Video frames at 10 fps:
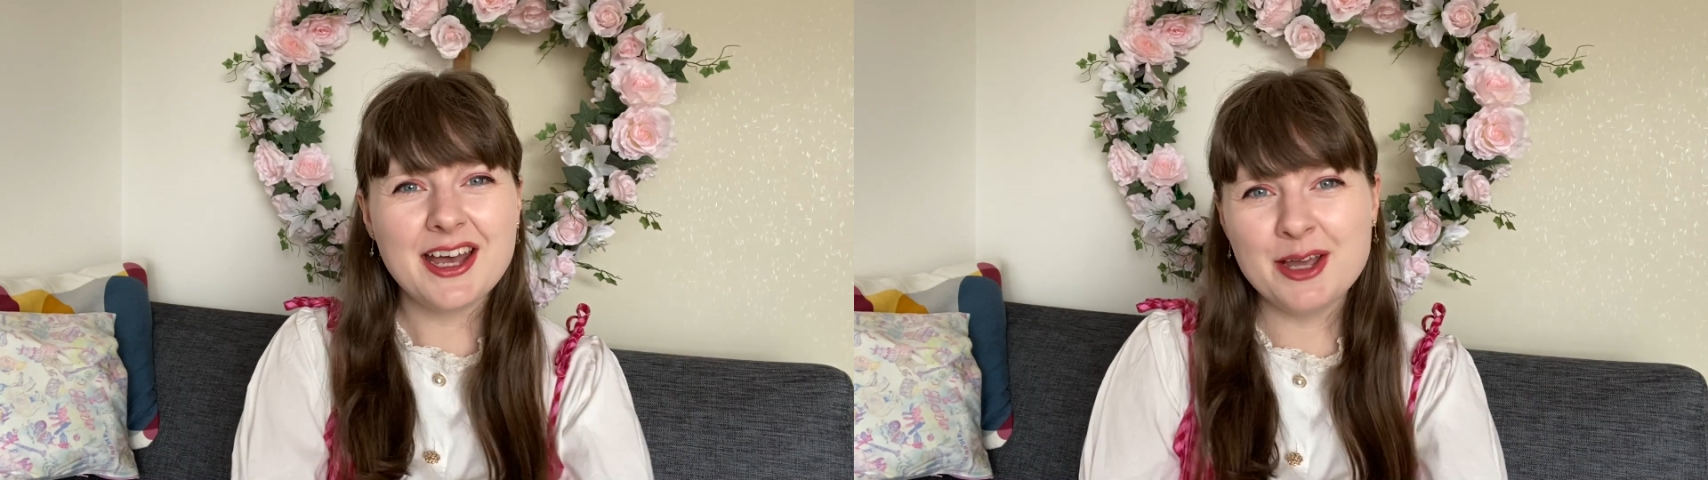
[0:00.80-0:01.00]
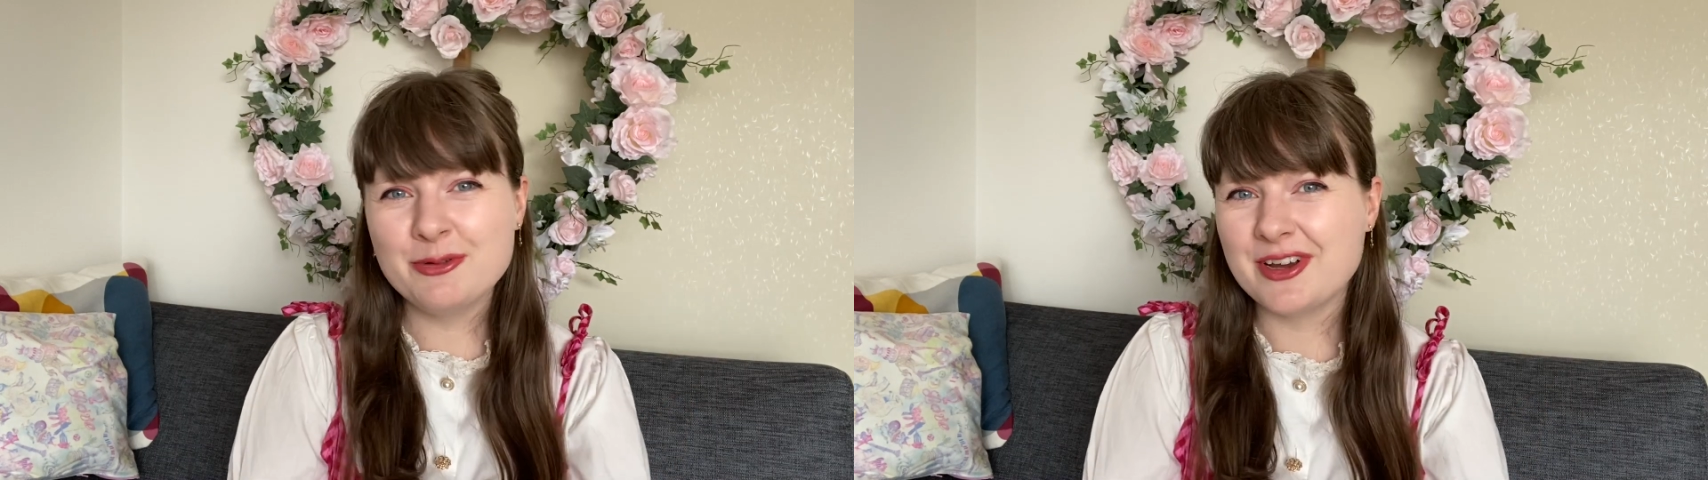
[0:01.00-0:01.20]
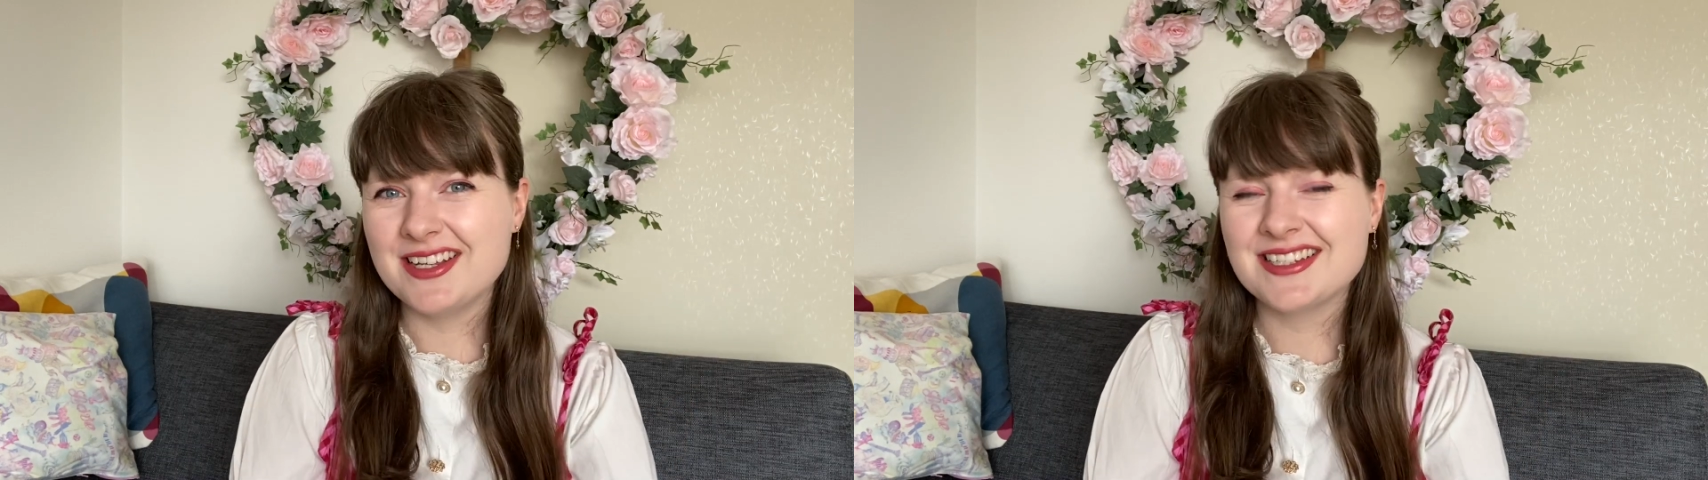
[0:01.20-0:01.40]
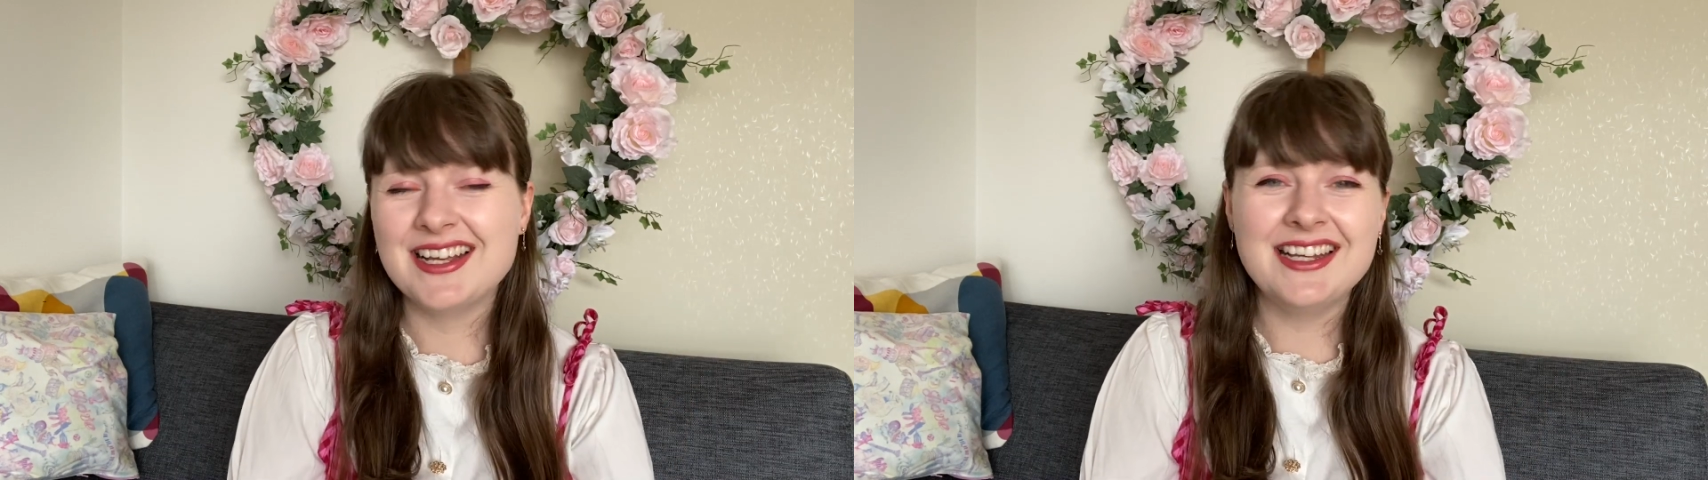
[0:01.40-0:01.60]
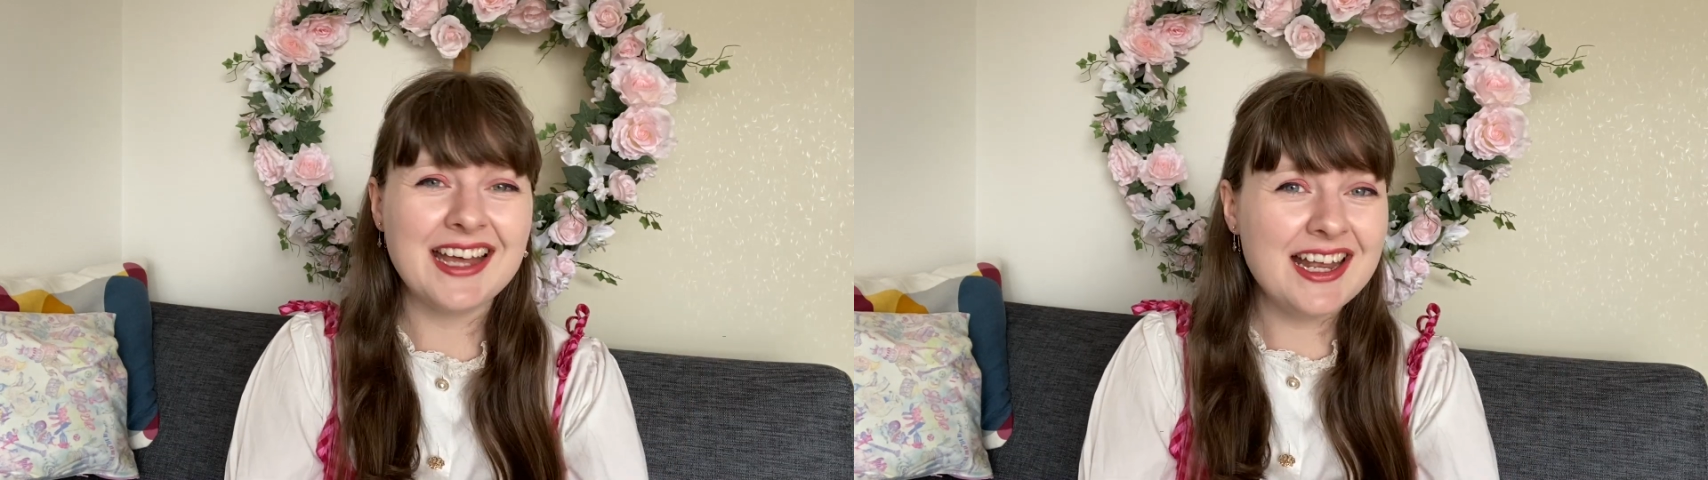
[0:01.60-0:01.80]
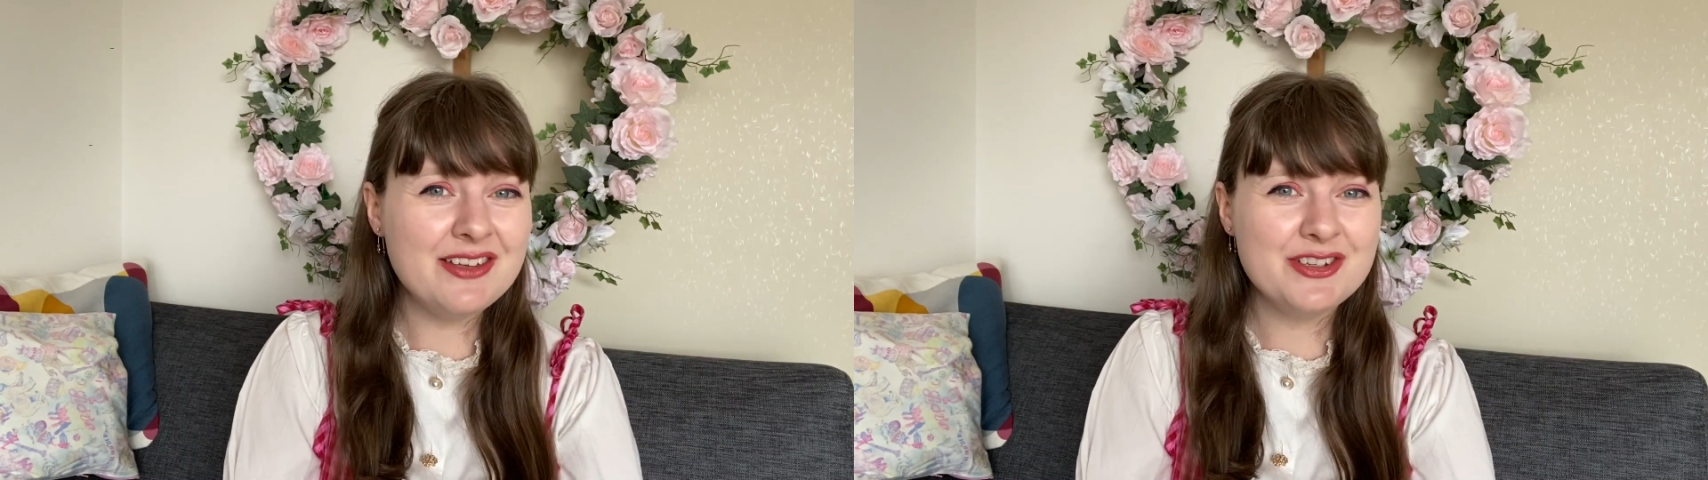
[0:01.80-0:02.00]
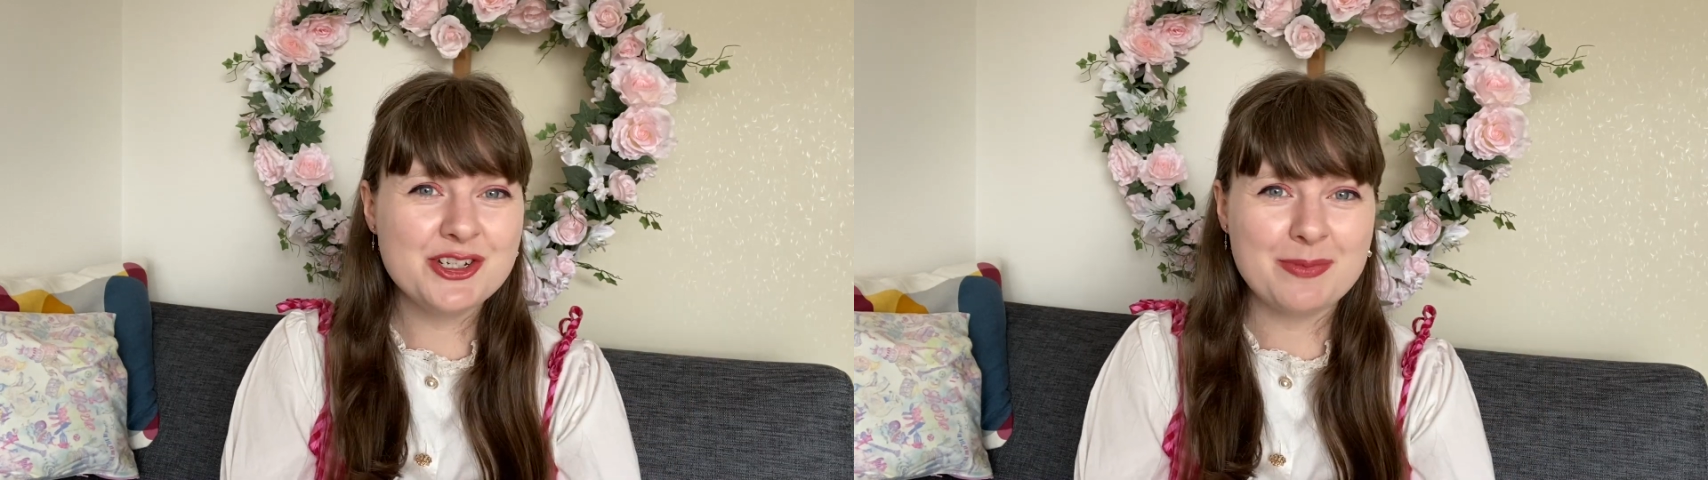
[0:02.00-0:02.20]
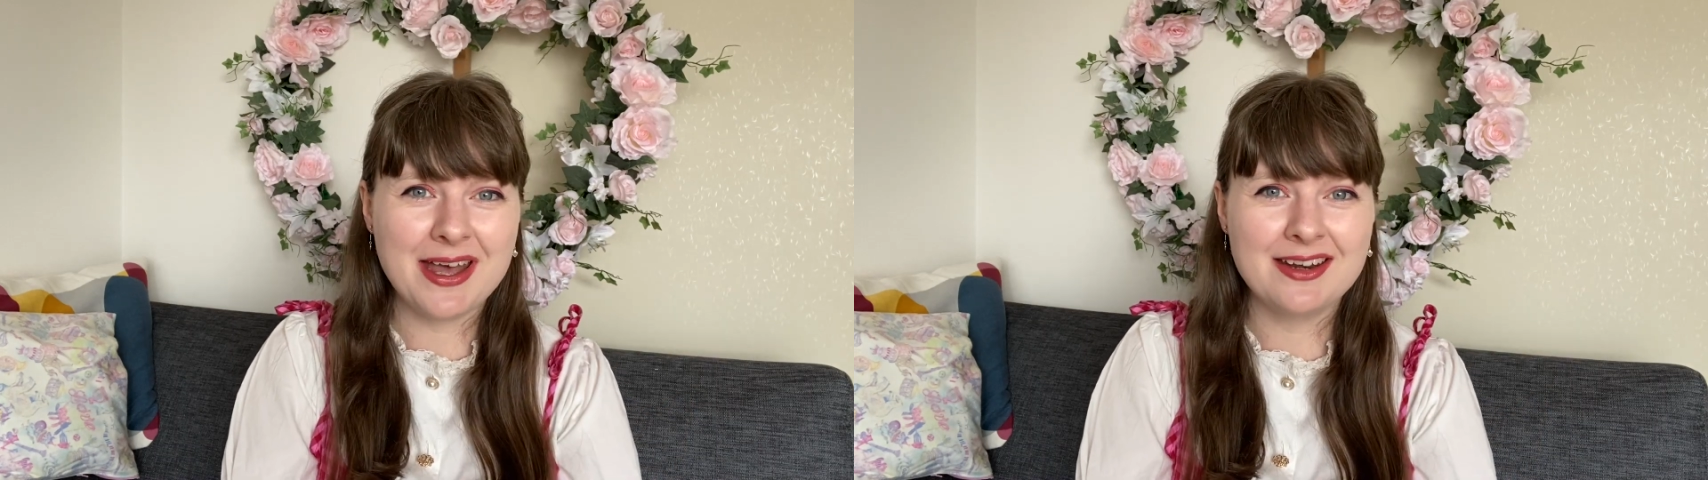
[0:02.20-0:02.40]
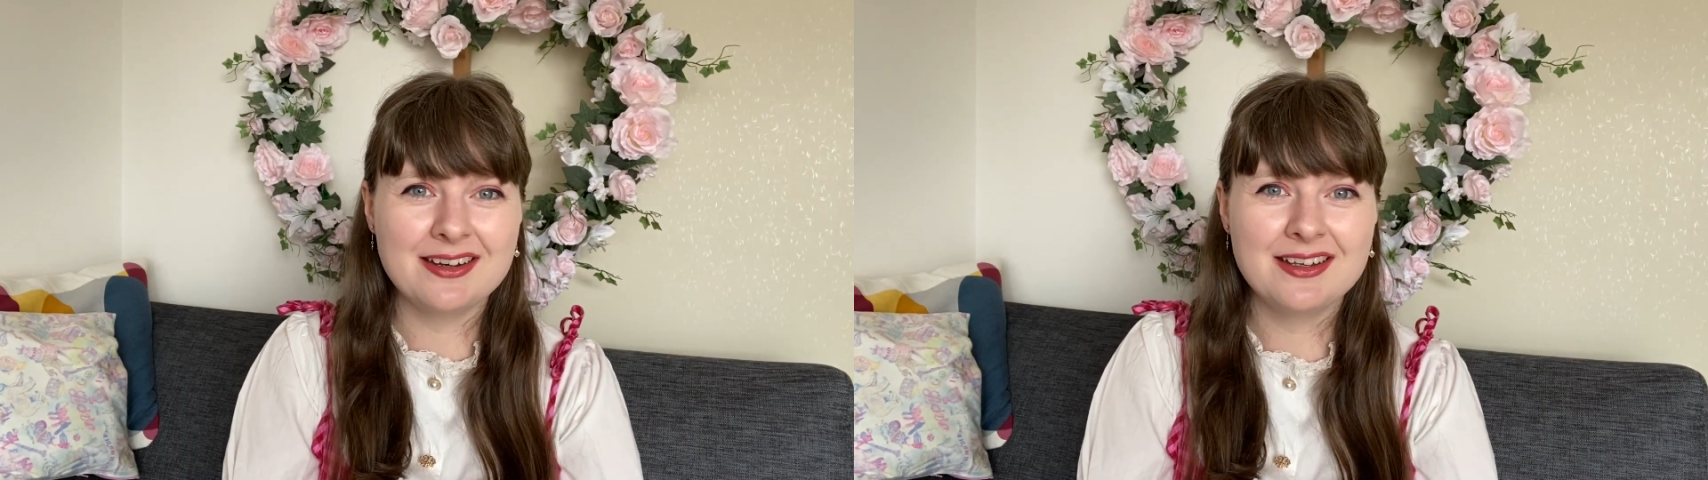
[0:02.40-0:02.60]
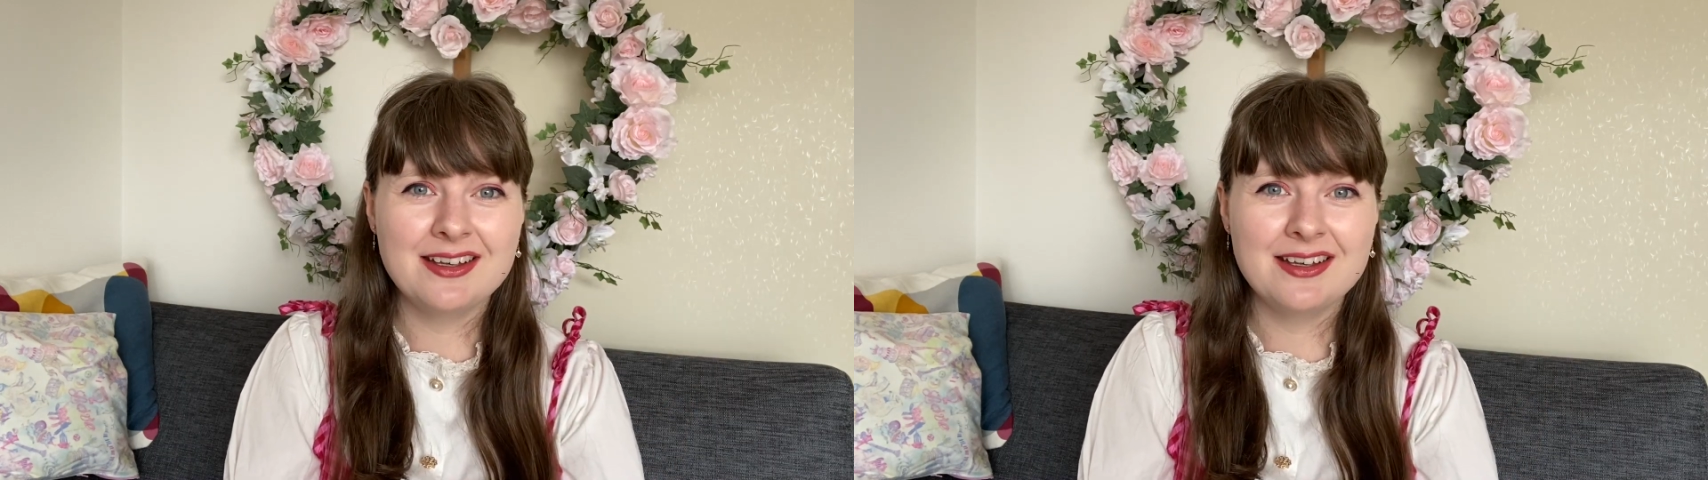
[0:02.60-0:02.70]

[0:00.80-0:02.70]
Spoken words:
I'm Grace and I live in Japan,